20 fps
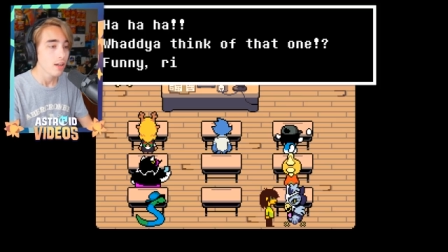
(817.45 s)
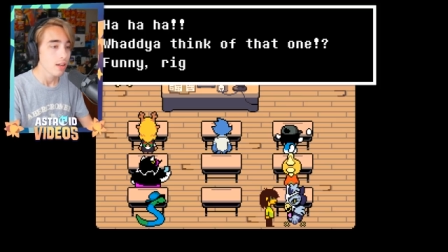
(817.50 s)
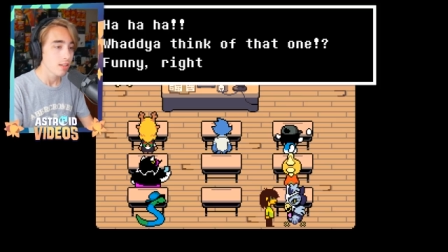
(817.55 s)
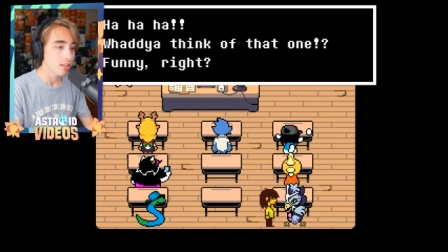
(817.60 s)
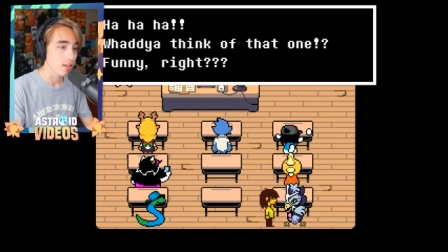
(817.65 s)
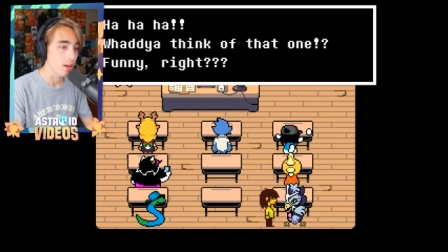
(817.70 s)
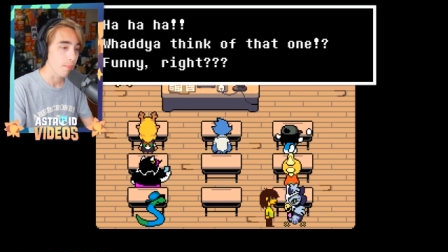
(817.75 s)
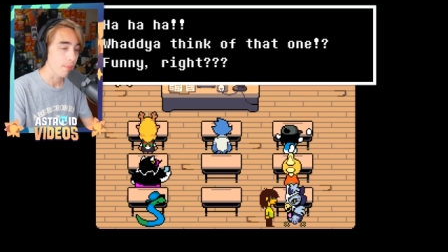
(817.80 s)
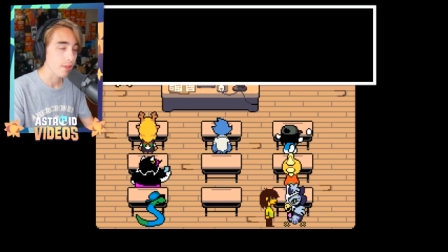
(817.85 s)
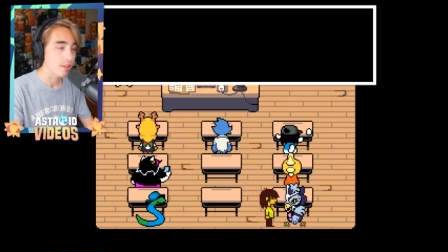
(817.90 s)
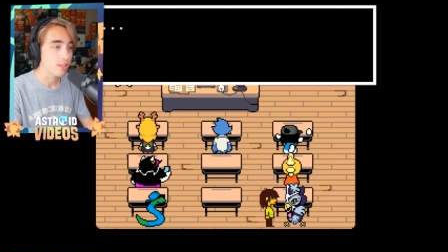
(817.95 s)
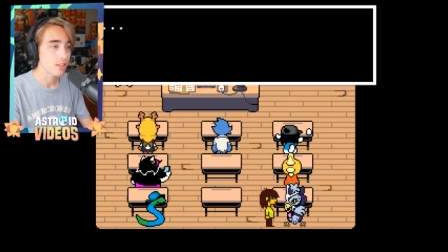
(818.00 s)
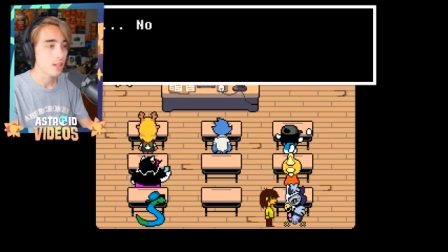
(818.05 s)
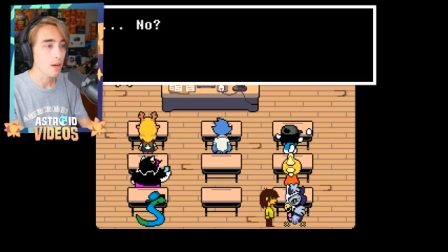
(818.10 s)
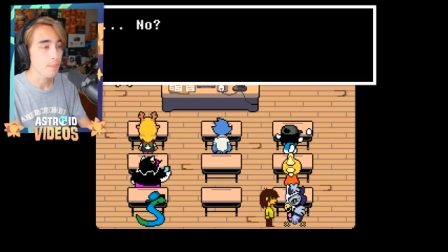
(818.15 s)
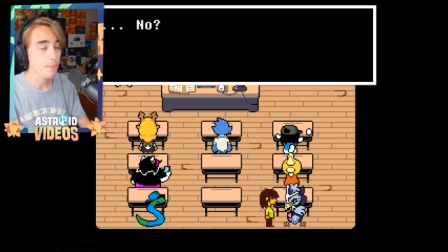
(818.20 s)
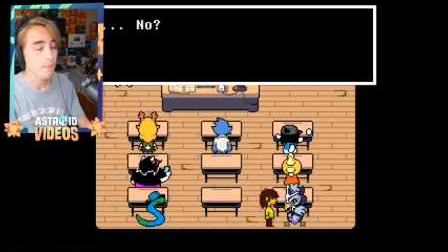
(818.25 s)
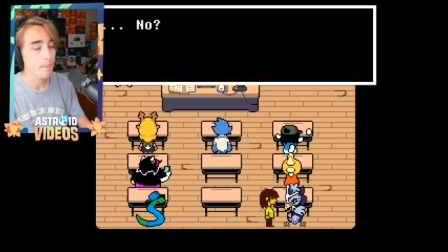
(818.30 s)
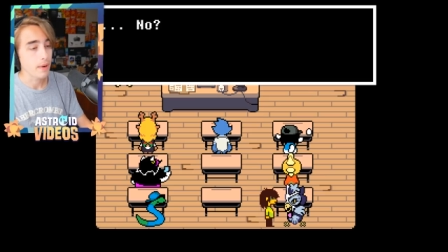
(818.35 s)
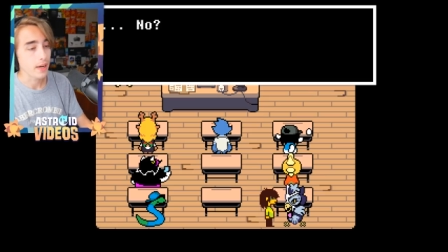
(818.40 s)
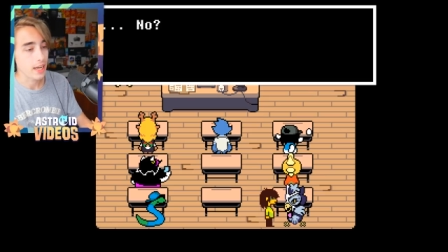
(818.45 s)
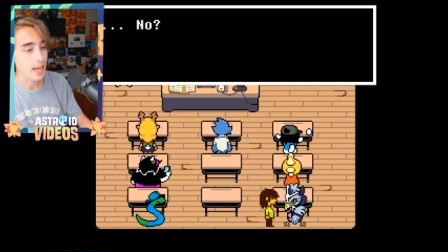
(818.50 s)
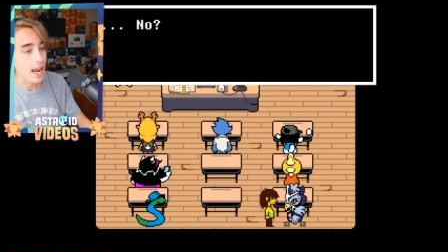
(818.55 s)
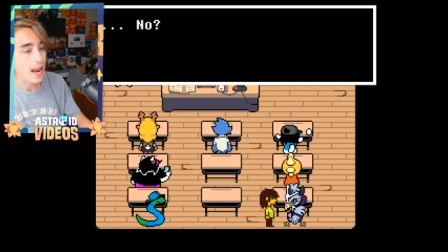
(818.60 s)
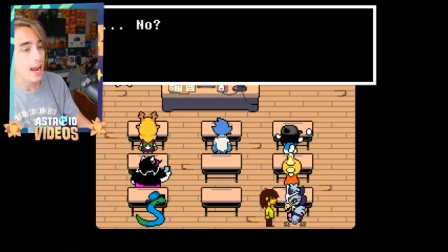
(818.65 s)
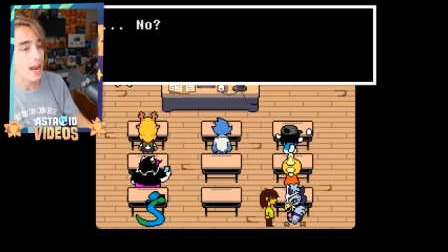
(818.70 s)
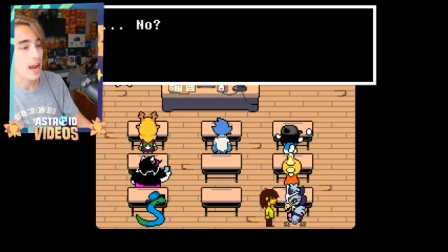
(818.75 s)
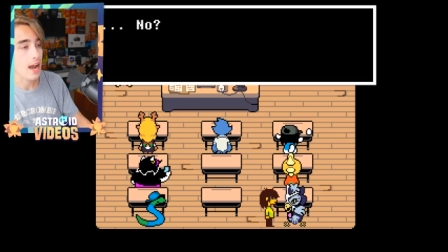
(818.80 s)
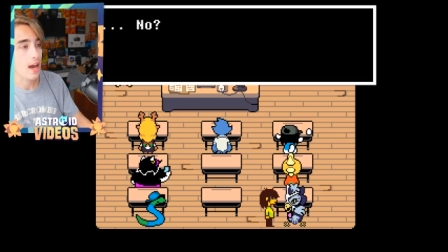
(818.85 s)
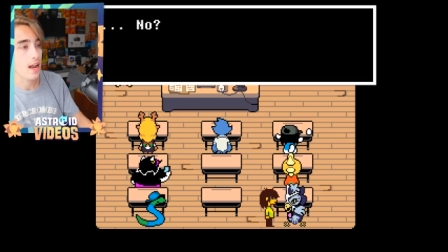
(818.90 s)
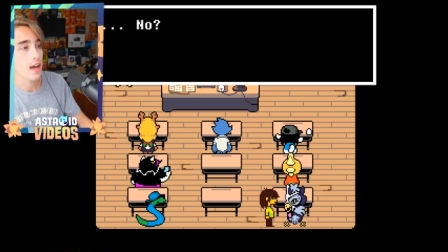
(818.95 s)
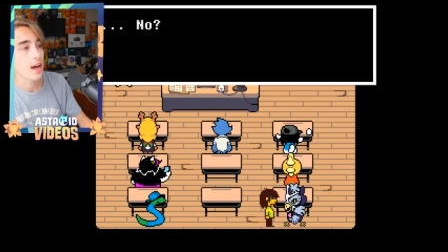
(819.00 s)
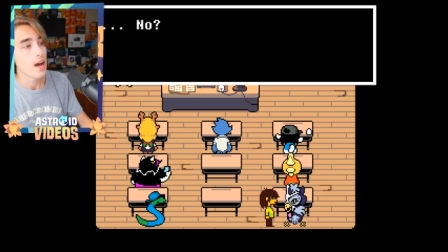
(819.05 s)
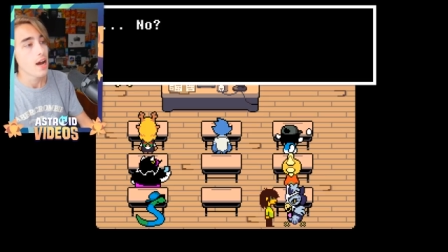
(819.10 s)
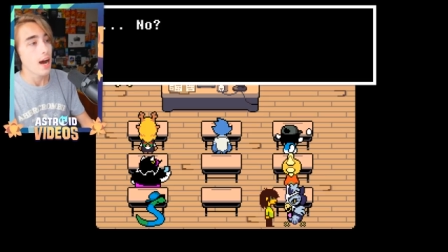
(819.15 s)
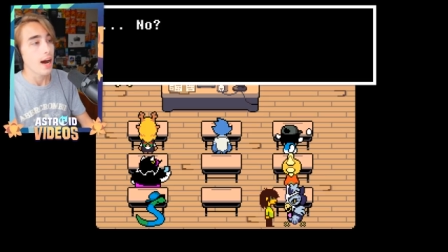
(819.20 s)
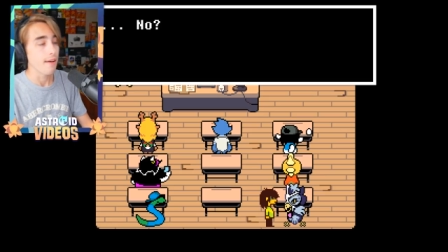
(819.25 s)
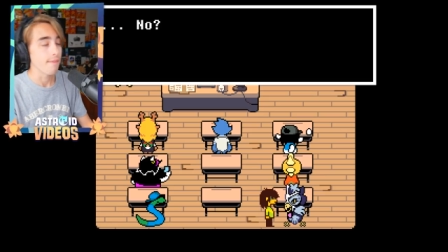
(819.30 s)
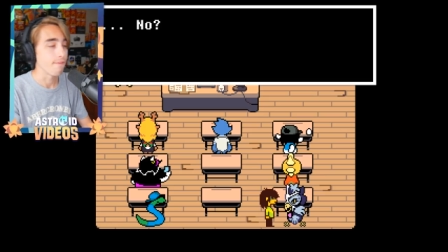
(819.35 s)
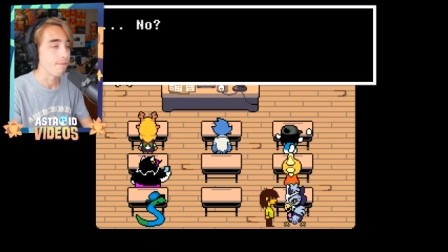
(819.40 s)
Something, something, my dad.
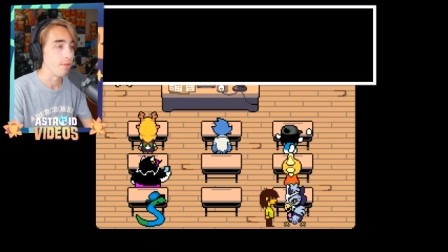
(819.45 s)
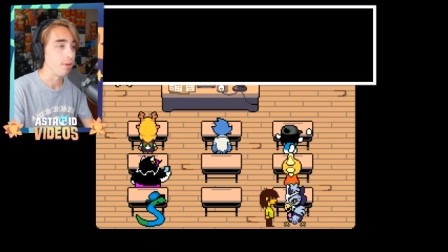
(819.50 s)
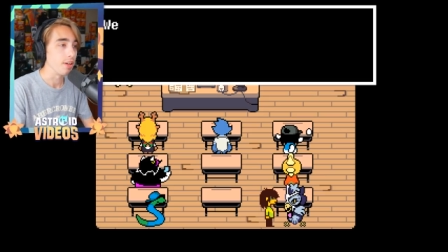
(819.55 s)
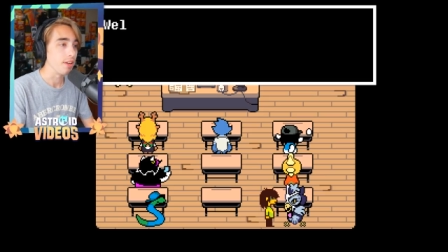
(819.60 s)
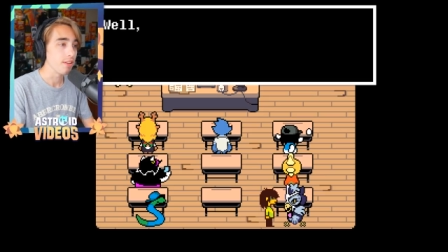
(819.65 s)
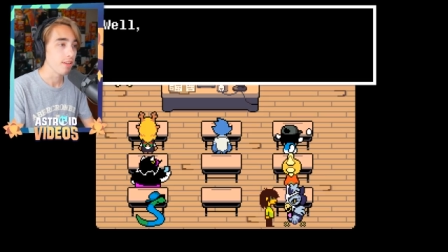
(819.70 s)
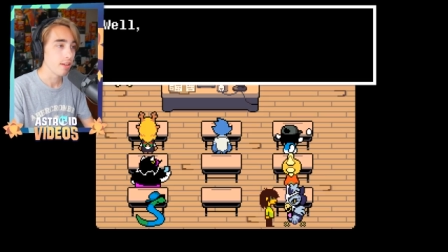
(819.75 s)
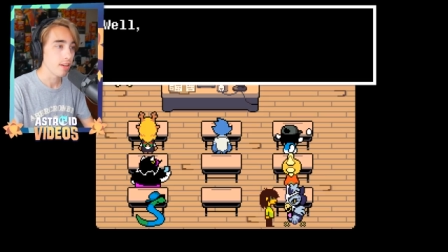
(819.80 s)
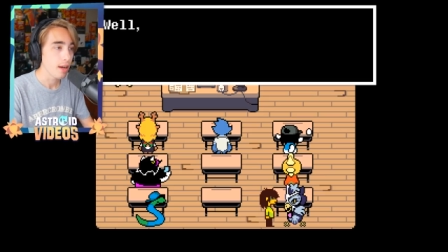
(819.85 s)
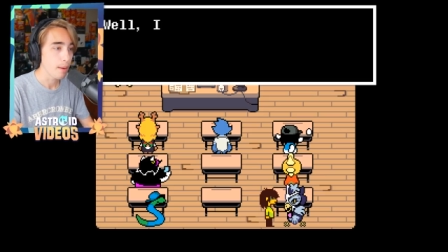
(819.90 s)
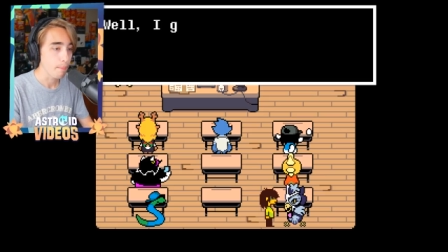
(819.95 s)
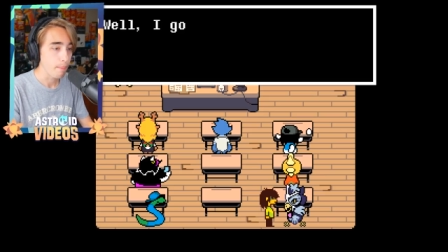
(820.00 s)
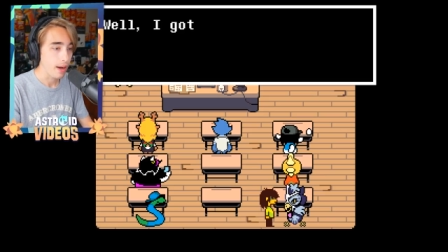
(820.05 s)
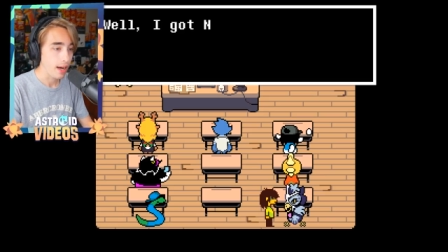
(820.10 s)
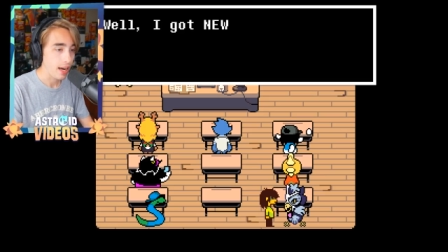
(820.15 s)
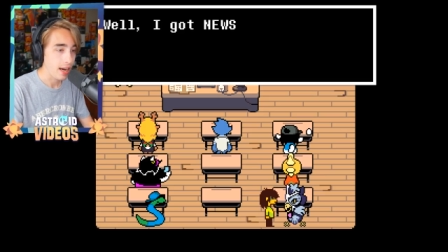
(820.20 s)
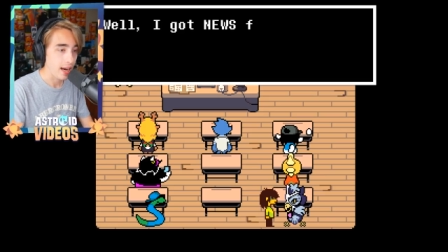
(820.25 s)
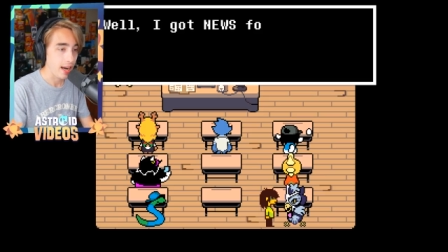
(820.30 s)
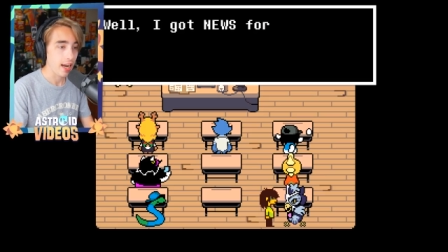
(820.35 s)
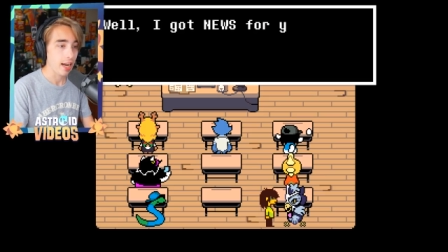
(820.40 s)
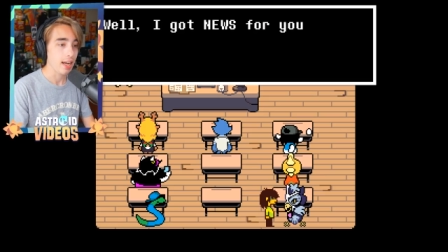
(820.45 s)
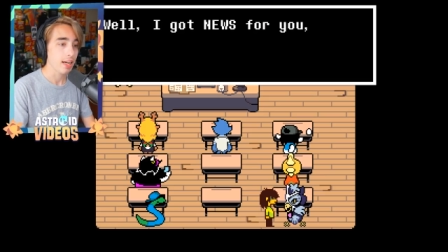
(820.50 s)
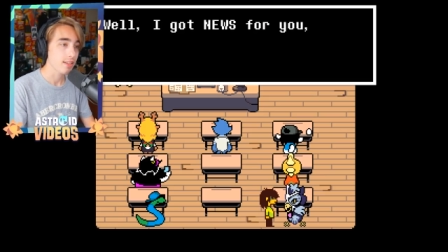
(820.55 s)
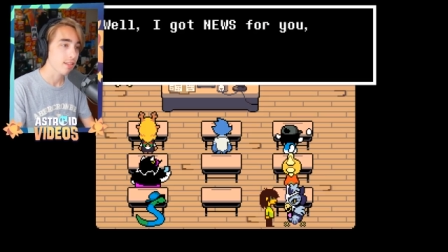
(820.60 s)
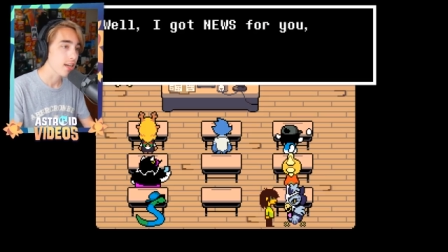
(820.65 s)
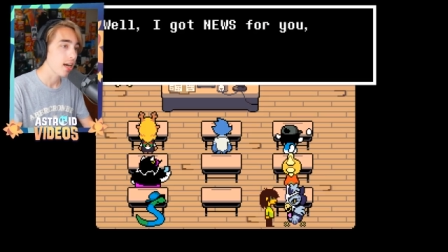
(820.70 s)
I'm freezing up my ass.